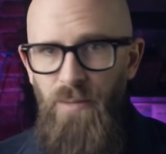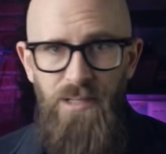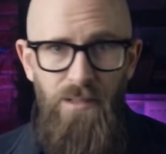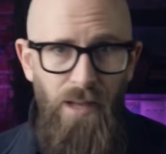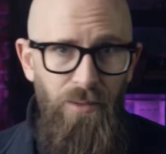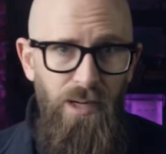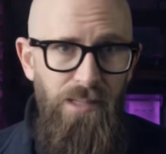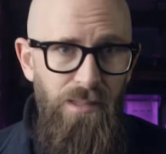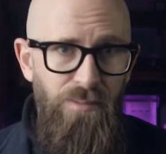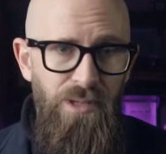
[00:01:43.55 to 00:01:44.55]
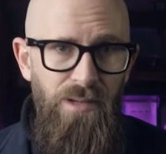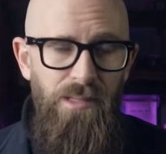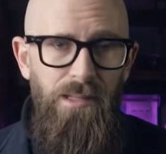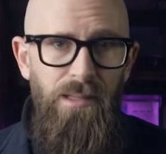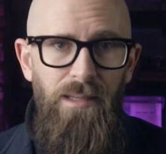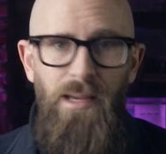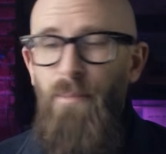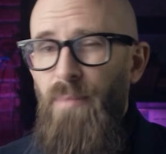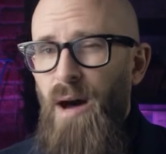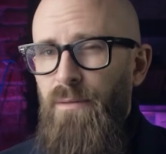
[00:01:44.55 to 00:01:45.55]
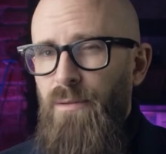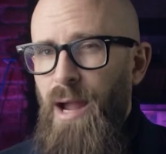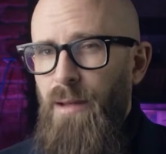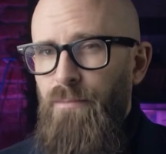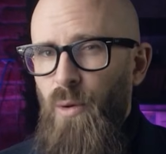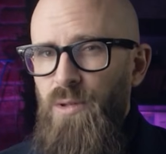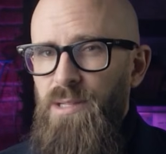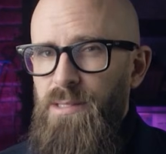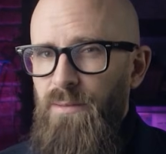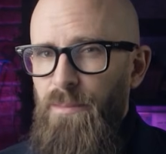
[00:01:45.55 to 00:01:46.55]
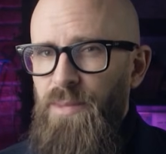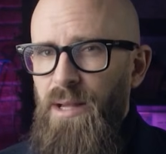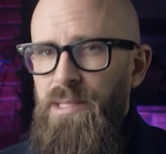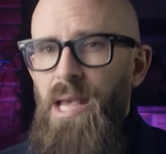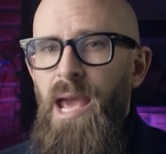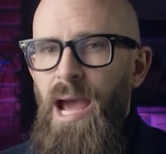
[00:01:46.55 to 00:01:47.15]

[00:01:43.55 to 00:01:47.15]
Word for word: which otherwise is produced in the above ground portions of the plant